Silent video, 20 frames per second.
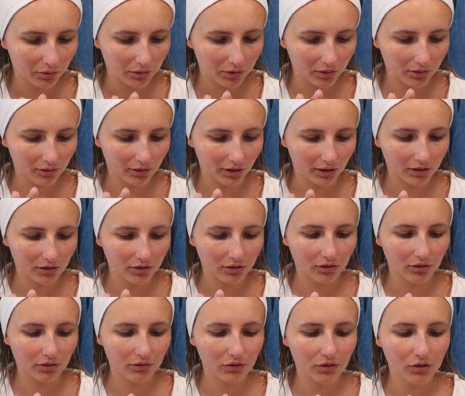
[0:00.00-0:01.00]
Cause like, you
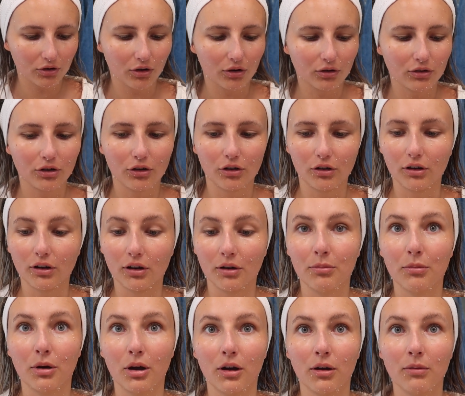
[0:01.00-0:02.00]
know, if you go to a
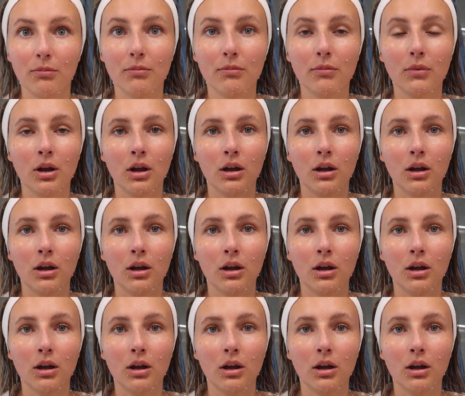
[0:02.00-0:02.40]
hammam,